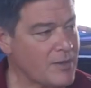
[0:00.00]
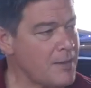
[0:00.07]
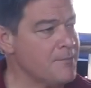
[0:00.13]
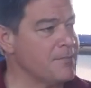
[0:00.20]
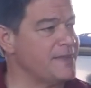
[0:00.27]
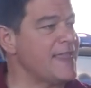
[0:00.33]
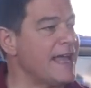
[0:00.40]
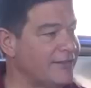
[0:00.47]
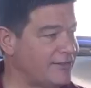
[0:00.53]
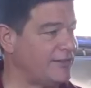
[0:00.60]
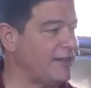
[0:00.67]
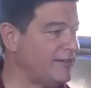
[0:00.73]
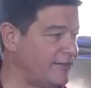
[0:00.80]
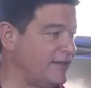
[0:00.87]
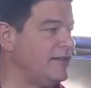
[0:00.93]
But that
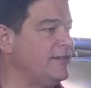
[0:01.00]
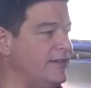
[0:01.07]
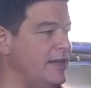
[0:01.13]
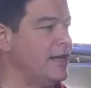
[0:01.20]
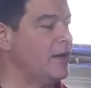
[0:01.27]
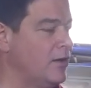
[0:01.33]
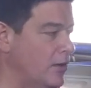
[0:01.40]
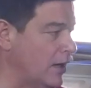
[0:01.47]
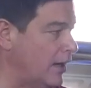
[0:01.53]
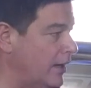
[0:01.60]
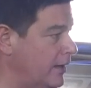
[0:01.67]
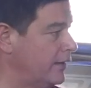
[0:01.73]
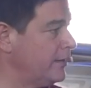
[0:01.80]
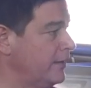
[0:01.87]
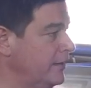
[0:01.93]
60s
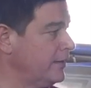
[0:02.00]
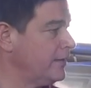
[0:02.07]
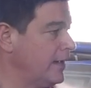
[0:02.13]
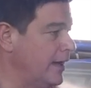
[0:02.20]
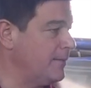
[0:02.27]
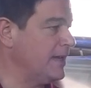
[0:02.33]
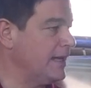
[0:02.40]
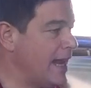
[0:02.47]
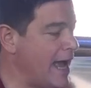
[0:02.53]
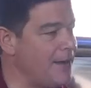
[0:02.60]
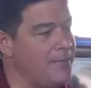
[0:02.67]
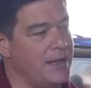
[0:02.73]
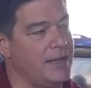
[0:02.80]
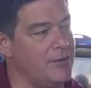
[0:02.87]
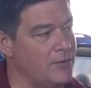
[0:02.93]
era, I mean, how
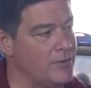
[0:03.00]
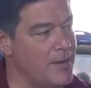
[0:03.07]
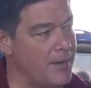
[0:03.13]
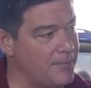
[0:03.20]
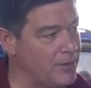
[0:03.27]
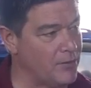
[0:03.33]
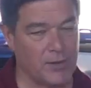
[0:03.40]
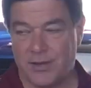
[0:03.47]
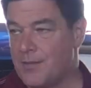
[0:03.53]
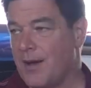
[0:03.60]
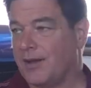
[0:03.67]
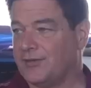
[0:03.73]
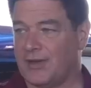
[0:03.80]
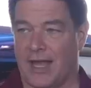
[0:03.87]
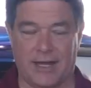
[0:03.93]
many remember when the
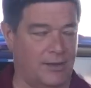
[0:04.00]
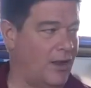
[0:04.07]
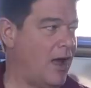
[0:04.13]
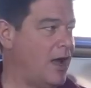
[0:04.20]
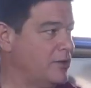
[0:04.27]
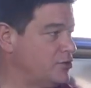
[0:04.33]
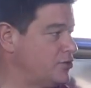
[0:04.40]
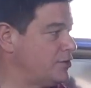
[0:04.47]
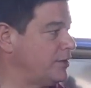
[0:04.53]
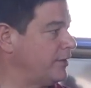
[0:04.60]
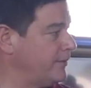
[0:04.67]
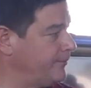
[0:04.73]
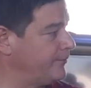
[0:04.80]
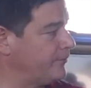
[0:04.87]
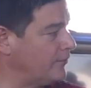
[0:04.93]
Mustang launched,
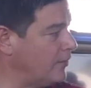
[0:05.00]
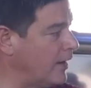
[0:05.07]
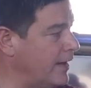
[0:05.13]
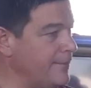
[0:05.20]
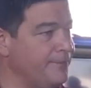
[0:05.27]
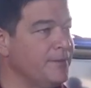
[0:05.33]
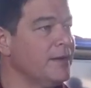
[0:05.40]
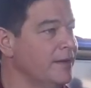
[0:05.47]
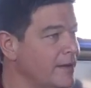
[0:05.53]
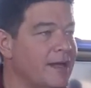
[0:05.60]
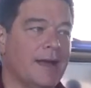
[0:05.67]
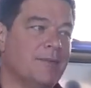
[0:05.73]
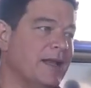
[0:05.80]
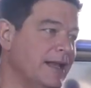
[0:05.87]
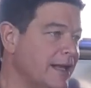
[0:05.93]
right?
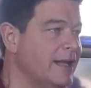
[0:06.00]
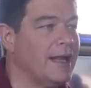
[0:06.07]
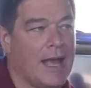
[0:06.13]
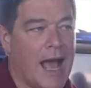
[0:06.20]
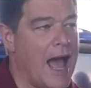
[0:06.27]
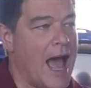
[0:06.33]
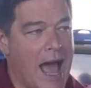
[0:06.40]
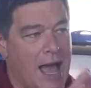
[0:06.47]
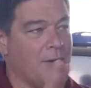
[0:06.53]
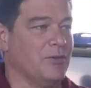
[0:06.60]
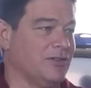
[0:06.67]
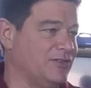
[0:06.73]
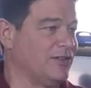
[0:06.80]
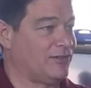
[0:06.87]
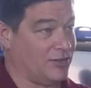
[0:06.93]
I mean, I
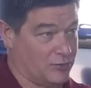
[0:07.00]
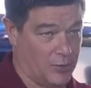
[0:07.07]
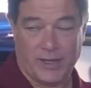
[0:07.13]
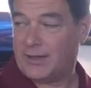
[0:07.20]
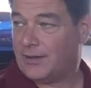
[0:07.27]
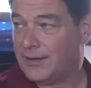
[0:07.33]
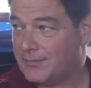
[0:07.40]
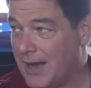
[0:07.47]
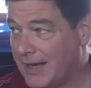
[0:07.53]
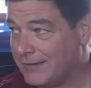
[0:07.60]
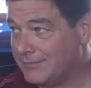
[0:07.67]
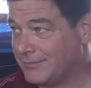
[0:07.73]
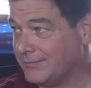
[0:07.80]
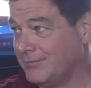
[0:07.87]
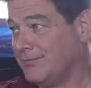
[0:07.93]
was just a twinkle in my
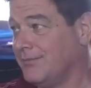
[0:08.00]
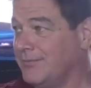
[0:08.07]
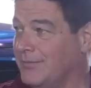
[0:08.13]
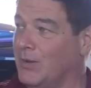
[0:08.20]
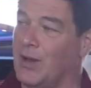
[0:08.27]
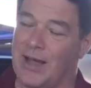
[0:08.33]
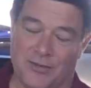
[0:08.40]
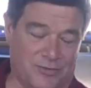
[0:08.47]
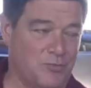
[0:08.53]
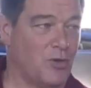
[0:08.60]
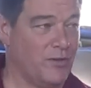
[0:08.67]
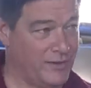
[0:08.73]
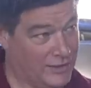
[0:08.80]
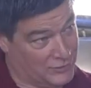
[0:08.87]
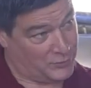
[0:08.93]
well, I was
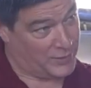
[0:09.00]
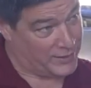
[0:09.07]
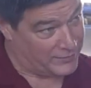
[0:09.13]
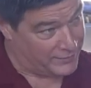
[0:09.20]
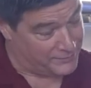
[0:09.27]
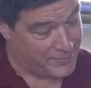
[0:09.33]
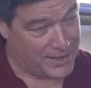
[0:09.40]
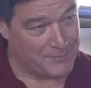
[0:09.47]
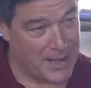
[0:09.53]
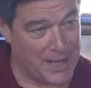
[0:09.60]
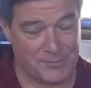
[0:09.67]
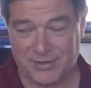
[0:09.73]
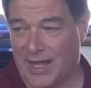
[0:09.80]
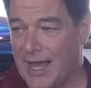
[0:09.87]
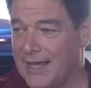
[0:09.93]
more than a twinkle in my
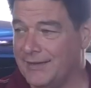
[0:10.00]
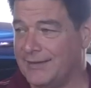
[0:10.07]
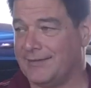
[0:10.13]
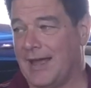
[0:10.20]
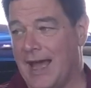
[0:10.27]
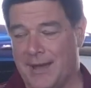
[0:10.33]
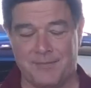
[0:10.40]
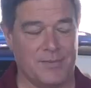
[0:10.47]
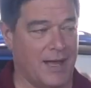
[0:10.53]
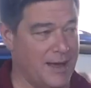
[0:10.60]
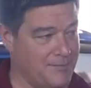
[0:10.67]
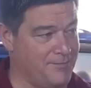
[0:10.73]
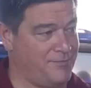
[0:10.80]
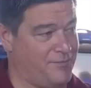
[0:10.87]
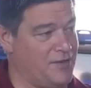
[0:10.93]
mom's eye at the time.
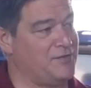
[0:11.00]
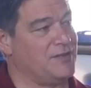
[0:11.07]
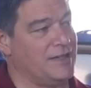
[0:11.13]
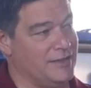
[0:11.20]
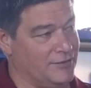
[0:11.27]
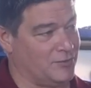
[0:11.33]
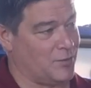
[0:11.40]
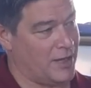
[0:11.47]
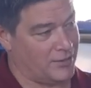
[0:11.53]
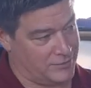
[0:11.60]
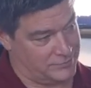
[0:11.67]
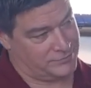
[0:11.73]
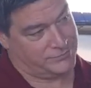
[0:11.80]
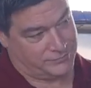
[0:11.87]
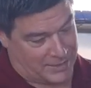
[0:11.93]
I'm 50 as well,
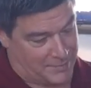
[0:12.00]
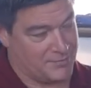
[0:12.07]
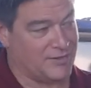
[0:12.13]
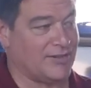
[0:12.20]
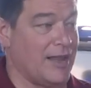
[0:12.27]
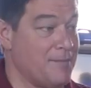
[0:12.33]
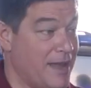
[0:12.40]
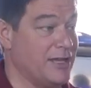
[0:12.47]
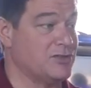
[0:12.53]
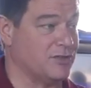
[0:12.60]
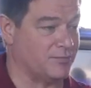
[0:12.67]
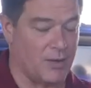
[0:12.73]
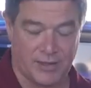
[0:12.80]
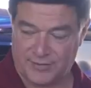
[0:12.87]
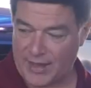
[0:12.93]
or I'm the same age
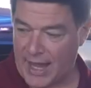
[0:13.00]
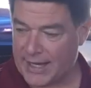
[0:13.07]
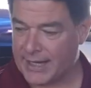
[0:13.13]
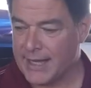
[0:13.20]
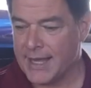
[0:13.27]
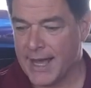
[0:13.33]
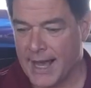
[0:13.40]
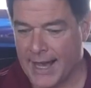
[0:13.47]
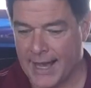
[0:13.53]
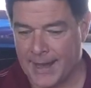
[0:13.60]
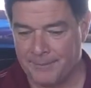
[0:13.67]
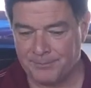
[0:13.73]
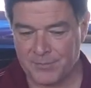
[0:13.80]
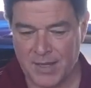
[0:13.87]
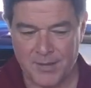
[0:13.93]
as Mustang.
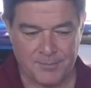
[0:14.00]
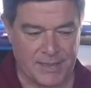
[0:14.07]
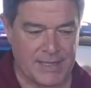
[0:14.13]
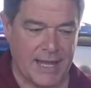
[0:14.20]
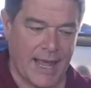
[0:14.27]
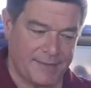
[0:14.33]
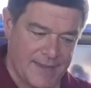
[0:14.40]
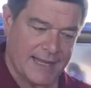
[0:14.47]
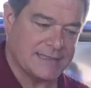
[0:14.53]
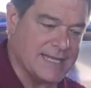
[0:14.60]
But at that